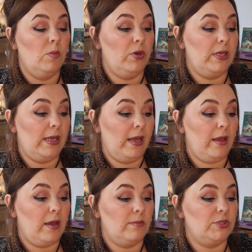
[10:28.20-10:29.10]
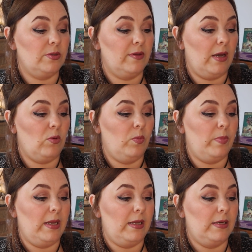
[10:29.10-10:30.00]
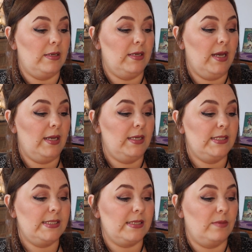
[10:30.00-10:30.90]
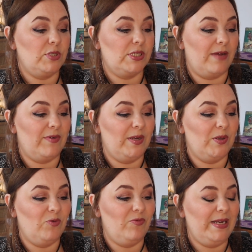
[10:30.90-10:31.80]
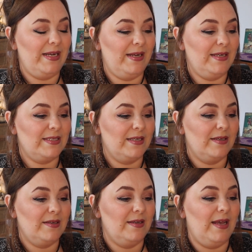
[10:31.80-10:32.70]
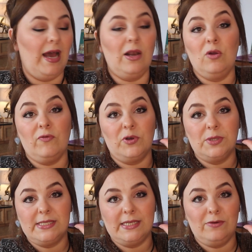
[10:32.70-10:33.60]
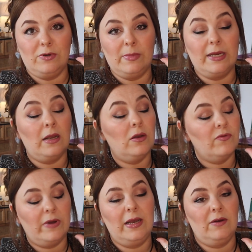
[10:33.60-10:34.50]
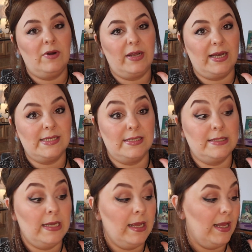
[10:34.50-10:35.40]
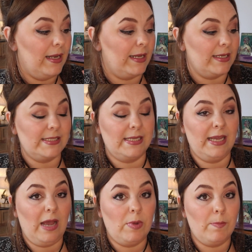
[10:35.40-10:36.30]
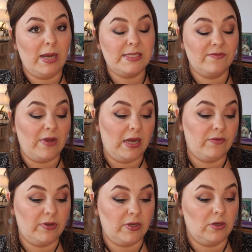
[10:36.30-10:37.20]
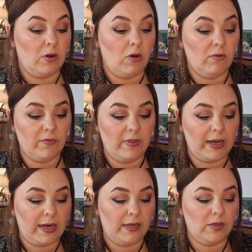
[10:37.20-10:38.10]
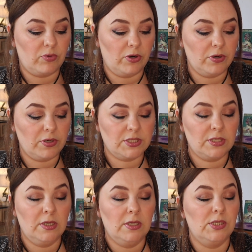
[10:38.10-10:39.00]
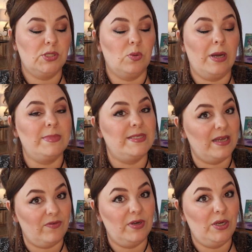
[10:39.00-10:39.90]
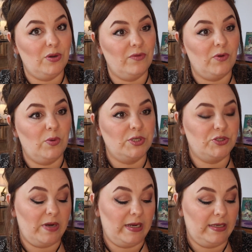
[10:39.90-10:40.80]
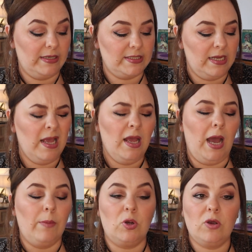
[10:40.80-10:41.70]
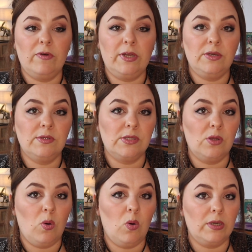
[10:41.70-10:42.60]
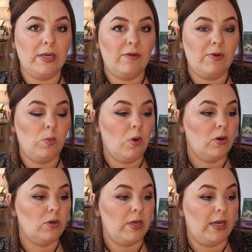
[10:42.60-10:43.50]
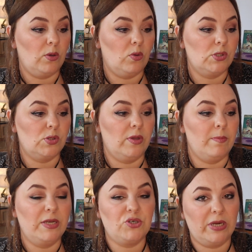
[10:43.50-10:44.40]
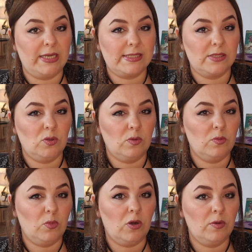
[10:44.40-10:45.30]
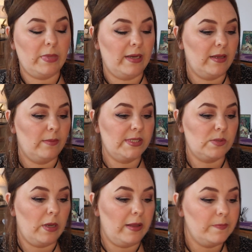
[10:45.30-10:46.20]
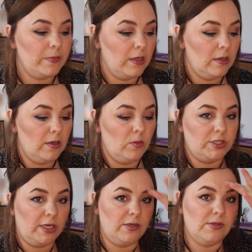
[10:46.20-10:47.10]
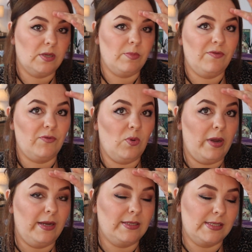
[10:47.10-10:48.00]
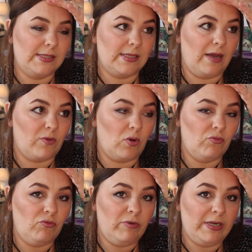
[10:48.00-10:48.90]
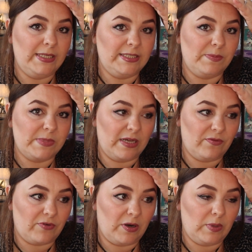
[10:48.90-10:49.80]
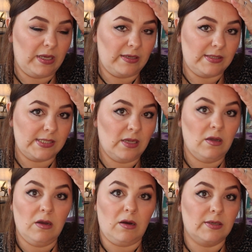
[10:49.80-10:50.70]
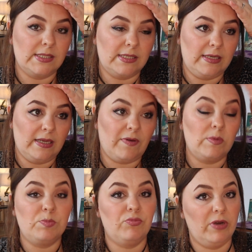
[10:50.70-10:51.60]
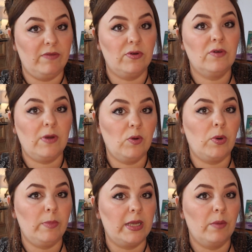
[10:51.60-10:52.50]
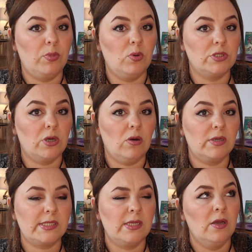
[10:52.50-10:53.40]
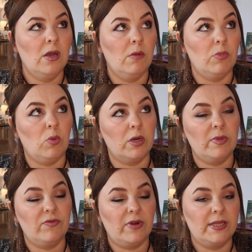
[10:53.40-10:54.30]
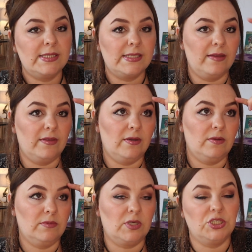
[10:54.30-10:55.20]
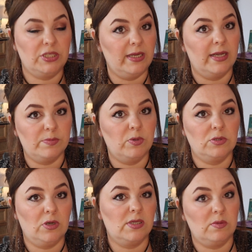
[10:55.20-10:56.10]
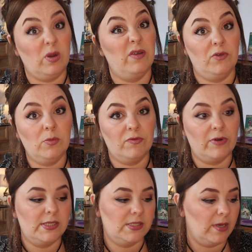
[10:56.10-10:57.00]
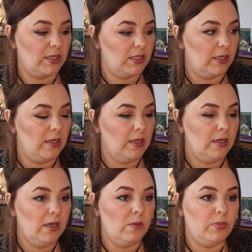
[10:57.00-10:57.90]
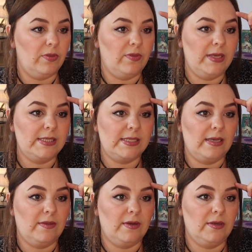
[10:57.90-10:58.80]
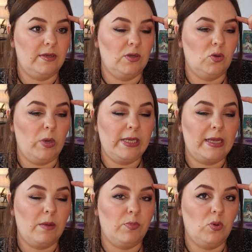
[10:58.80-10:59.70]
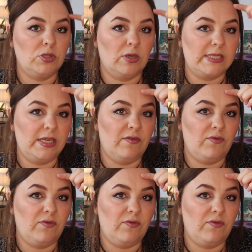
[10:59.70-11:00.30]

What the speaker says: But yeah, I'm sure that will be nice. I'm just having a little read. I love a good serum and I love hyaluronic acid. Like I say, I'm a massive advocate of that kind of product. So I'm definitely looking forward to trying it. I'm currently using the Ordinary one and also the Matrixel one by them as well, which I use on my forehead because I've got really deep set frown lines. Honestly, if I was brave enough, I would probably get Botox. But one of my friends said that, because she gets Botox, quite a few of my friends do actually, but they say that, you know, when you get Botox in your